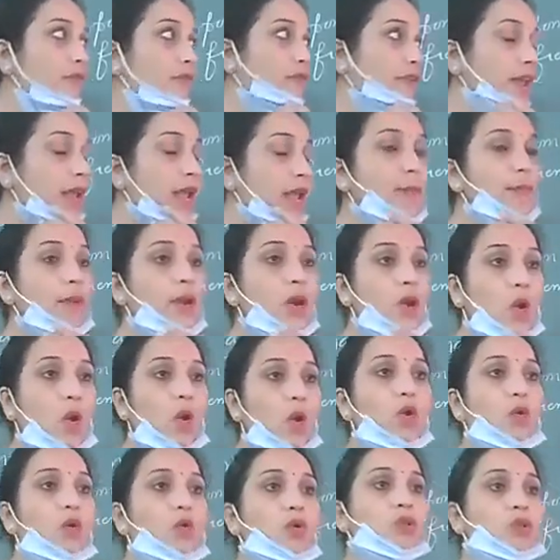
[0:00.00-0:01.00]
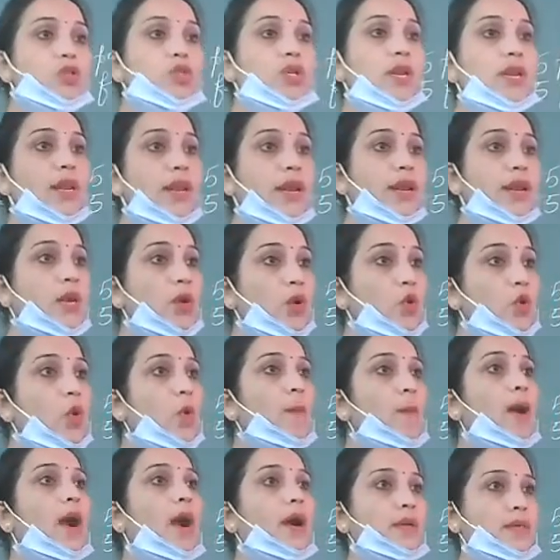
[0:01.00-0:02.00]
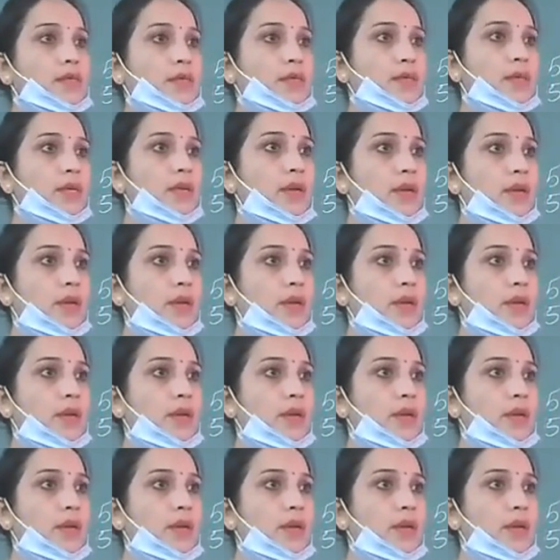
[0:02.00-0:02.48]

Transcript: frame long question in two parts.